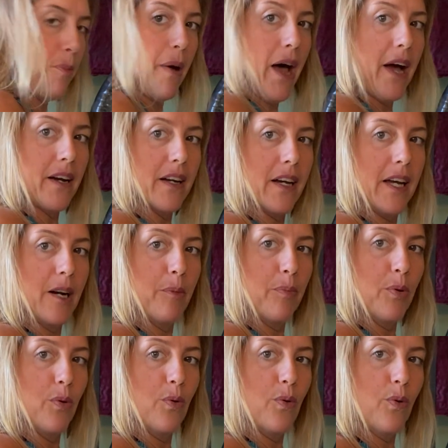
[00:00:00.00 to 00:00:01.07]
back, kind of
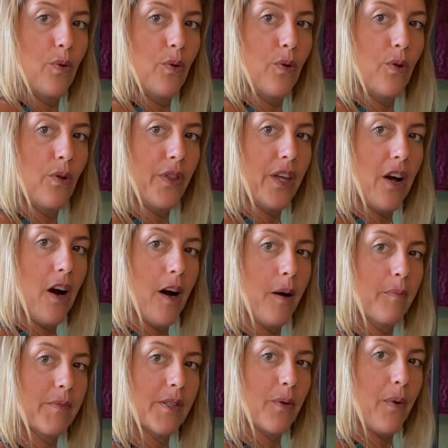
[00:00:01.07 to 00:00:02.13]
pull the
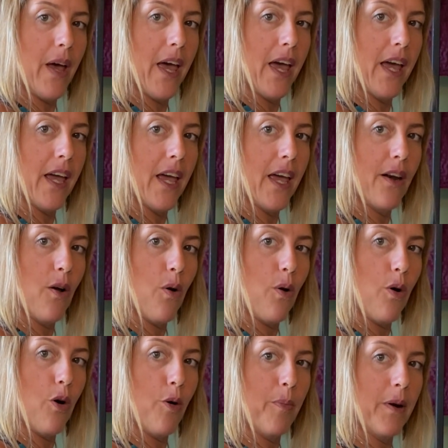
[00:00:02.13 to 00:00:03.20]
arms away and
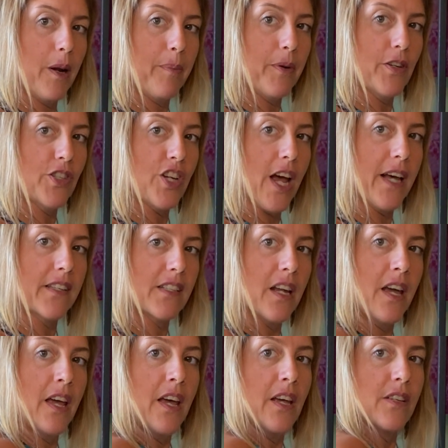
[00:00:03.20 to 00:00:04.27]
open up your chest.
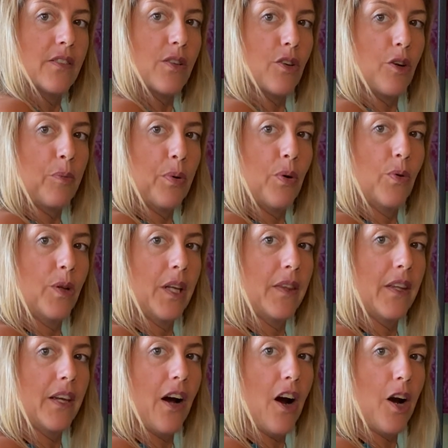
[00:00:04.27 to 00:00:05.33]
So you're pulling
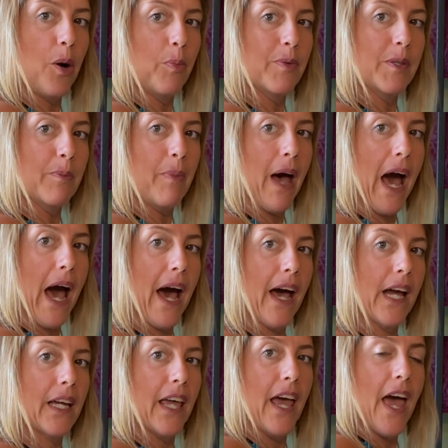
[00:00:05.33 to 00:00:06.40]
the arms
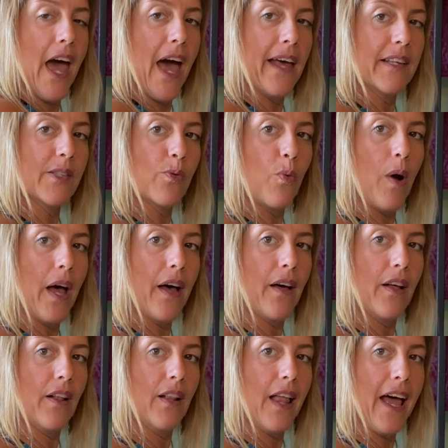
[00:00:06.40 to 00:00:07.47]
back as
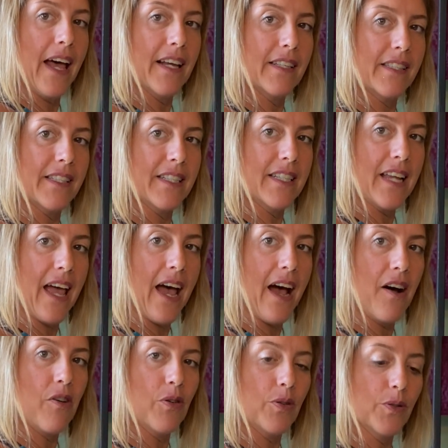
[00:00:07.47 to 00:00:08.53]
well as
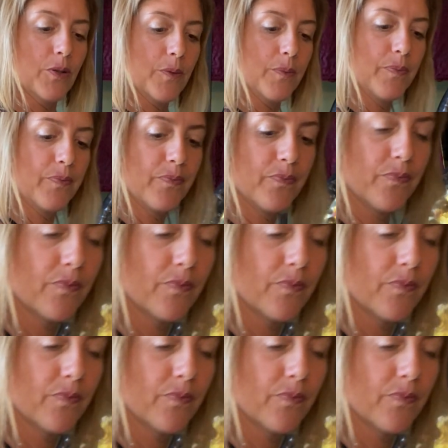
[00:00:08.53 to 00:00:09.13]
down.